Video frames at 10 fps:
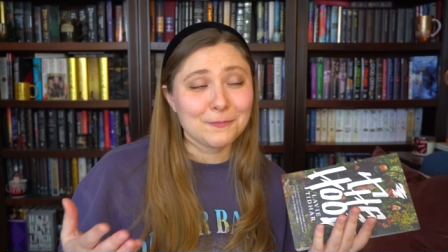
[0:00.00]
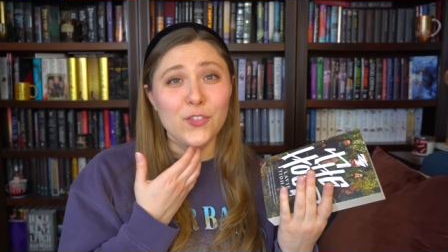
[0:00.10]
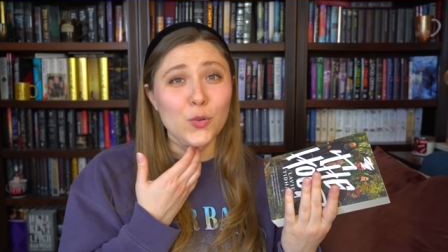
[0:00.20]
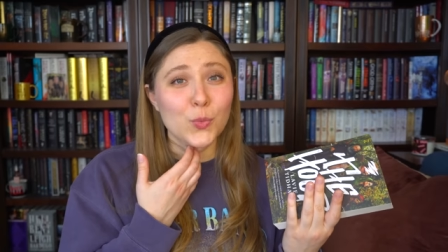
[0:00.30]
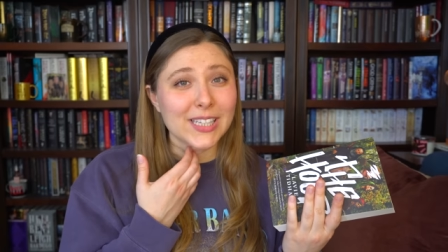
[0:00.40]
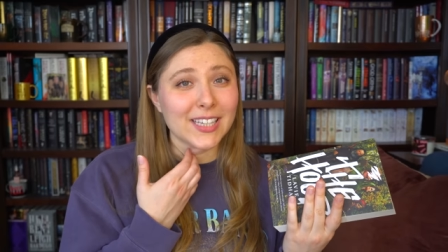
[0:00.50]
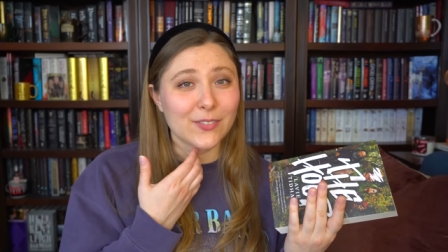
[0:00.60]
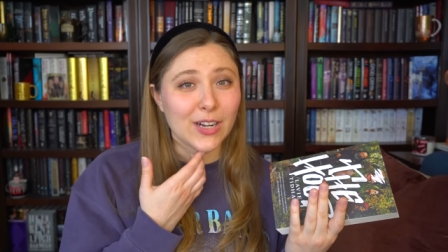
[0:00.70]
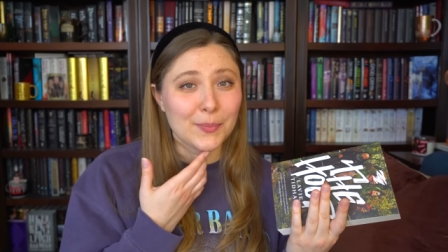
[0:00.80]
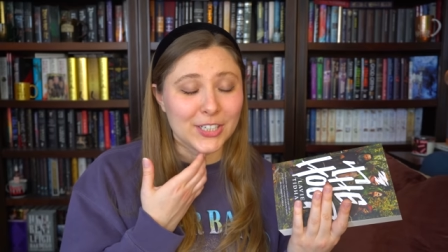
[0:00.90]
If you really
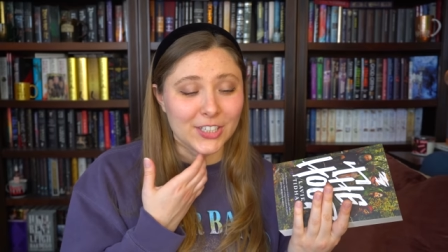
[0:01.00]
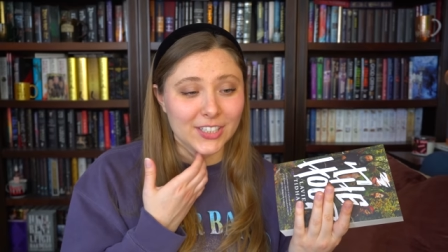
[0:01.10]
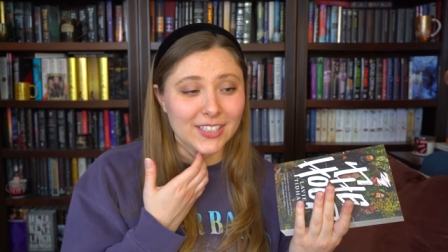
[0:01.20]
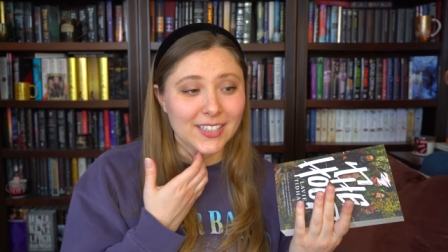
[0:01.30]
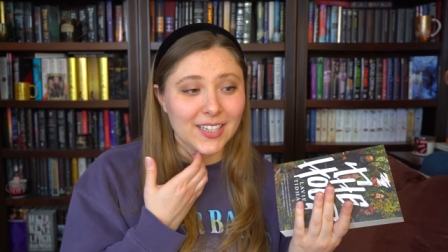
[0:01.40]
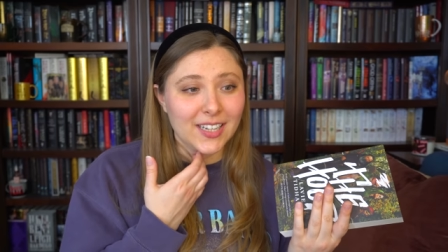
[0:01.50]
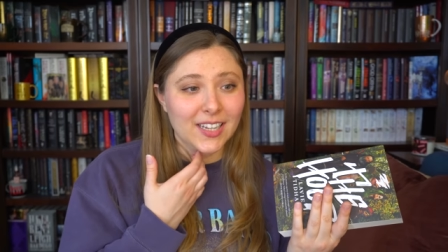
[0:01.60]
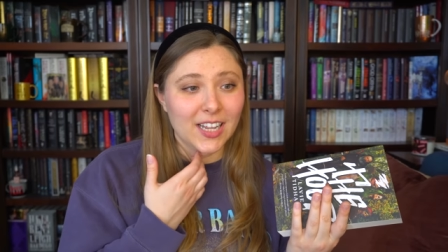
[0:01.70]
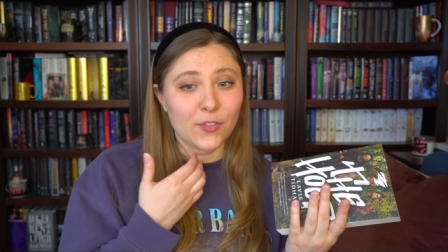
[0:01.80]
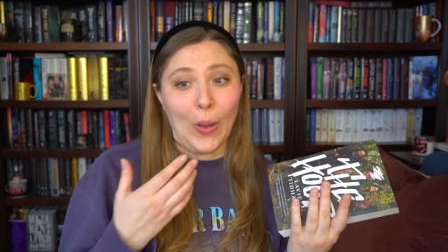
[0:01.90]
like Robin Hood,
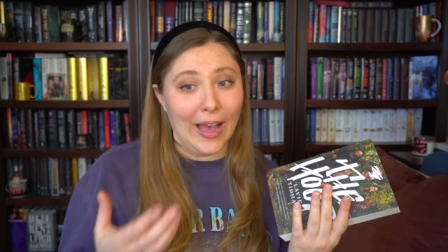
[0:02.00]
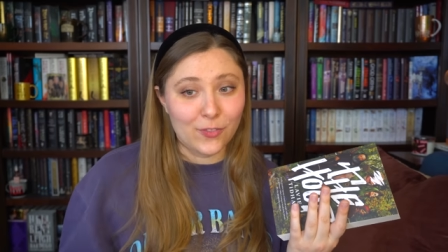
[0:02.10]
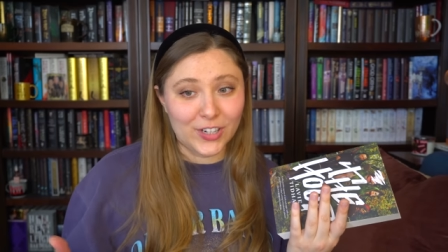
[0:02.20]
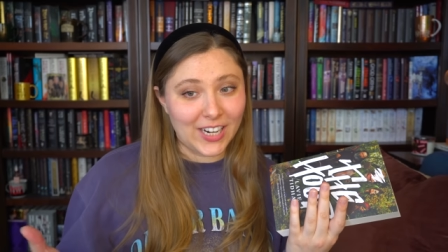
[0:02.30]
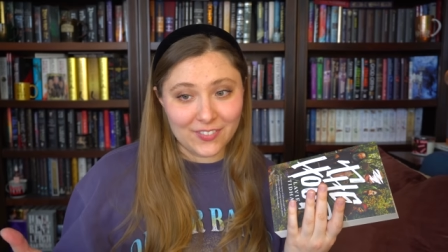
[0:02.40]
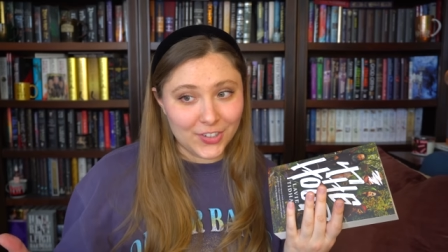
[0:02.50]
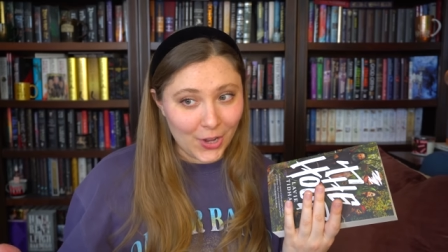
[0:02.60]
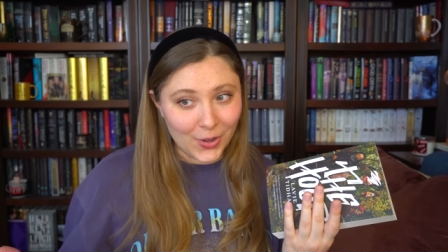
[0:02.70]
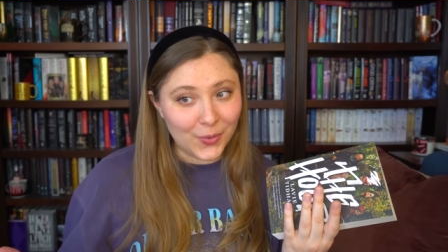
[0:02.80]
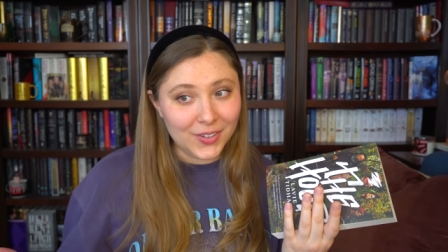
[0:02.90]
if you have read
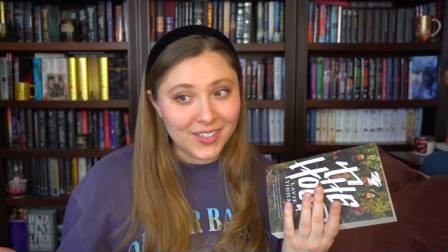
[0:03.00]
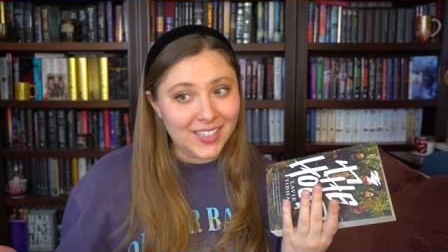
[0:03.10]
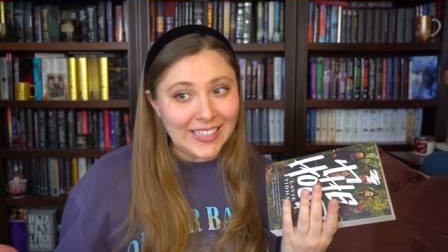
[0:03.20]
Ivanhoe,